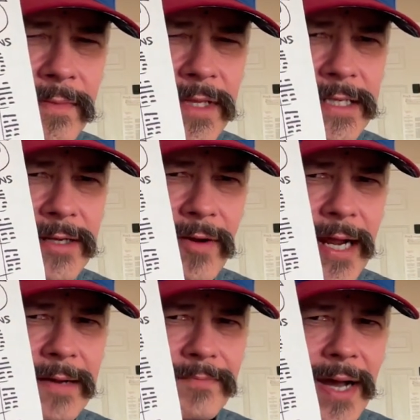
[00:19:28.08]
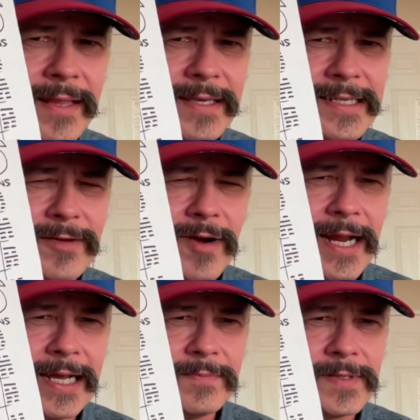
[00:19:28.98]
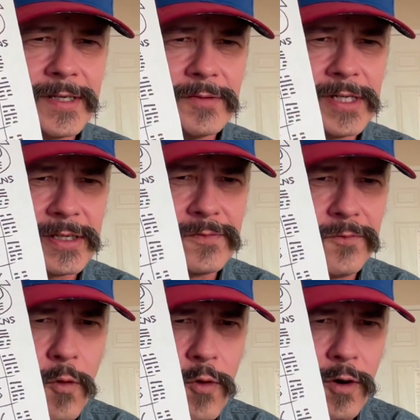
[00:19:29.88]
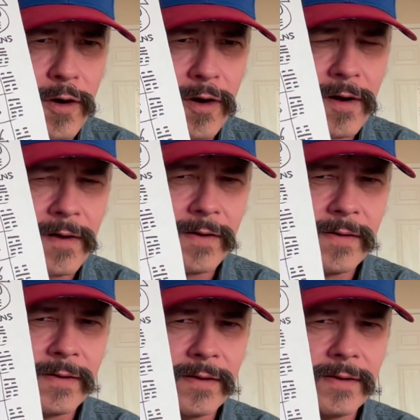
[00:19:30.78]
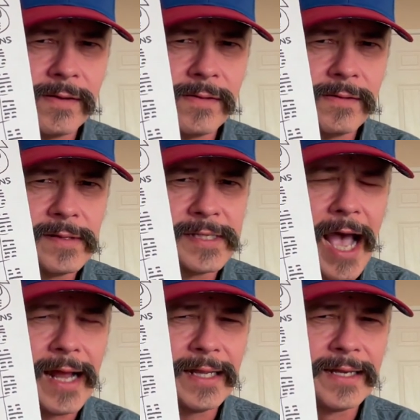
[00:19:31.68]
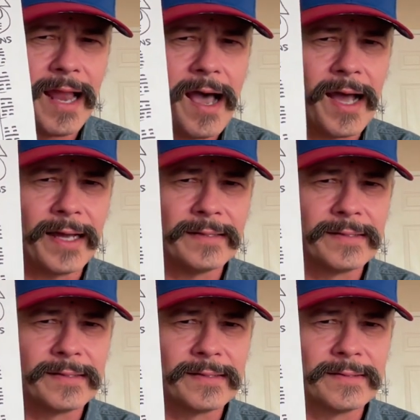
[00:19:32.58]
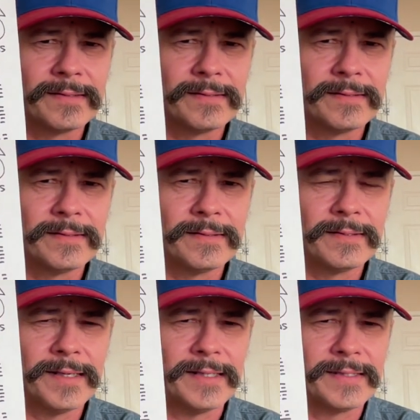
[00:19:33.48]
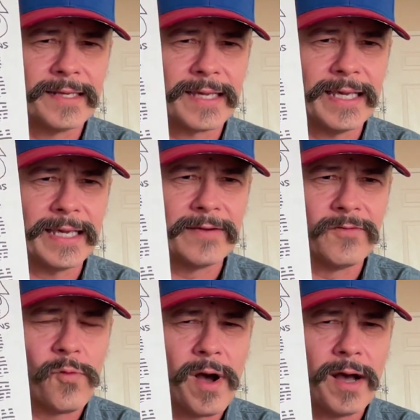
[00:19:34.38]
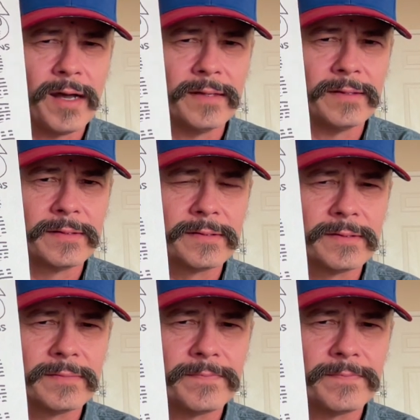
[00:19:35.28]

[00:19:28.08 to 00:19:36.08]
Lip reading: this gram by this gram. So just 4 solid lines is the King of Wands.